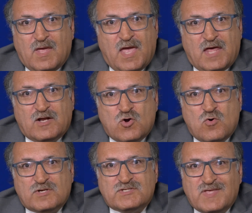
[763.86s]
And of
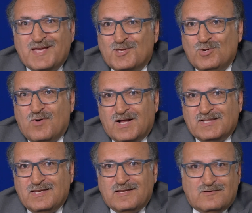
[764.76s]
course, thank you,
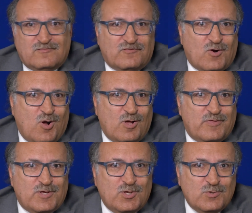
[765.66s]
Eileen, for all
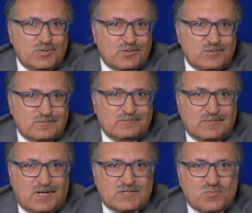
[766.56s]
that you do,
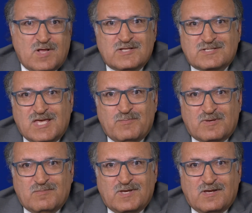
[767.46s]
as well as
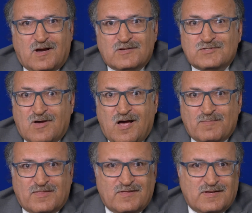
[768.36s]
keeping me on top
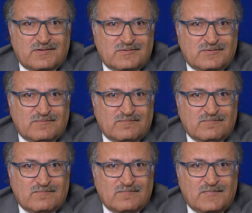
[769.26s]
of things.
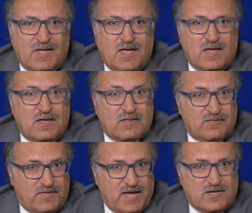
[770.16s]

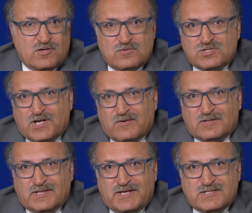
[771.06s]
Thank you,
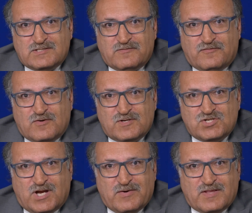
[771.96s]
Sharon List, for
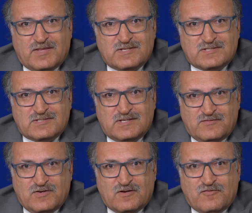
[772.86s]
chairing this
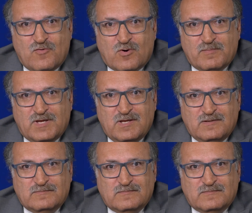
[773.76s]
evening for me.